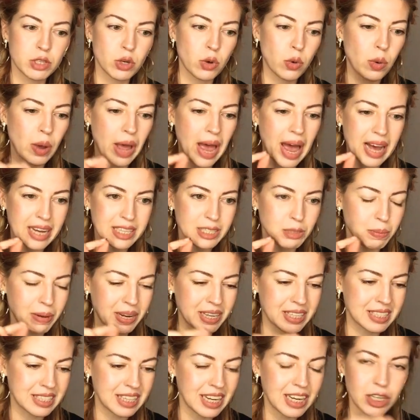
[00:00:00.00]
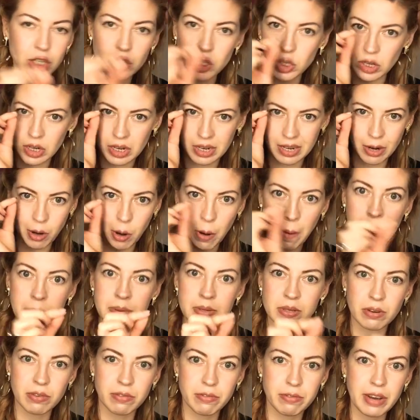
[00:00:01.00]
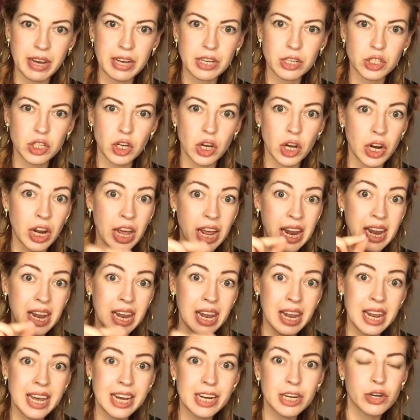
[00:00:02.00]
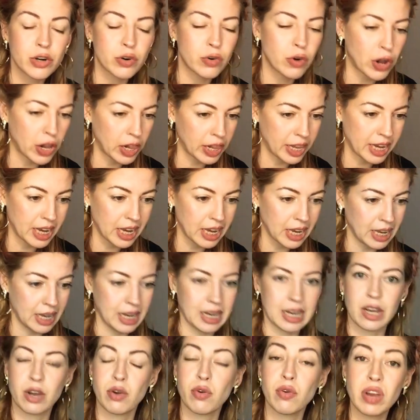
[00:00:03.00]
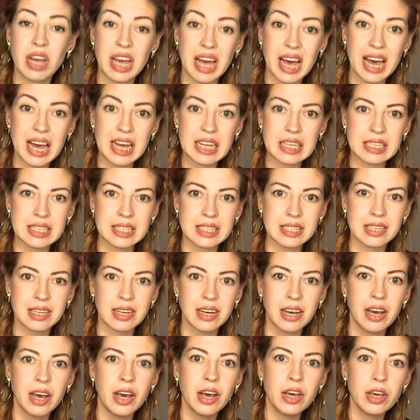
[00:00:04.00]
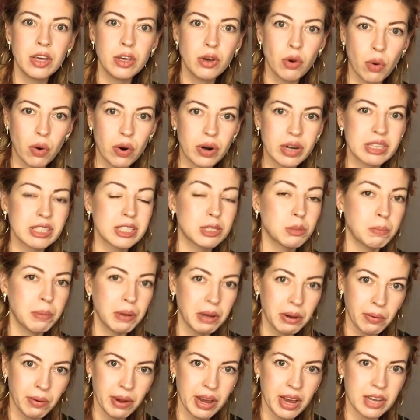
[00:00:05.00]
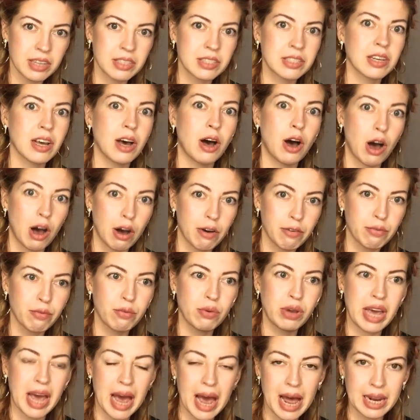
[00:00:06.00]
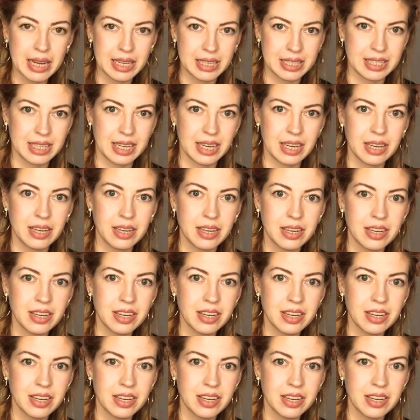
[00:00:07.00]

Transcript: So expectation and observation literally creates your experience of reality.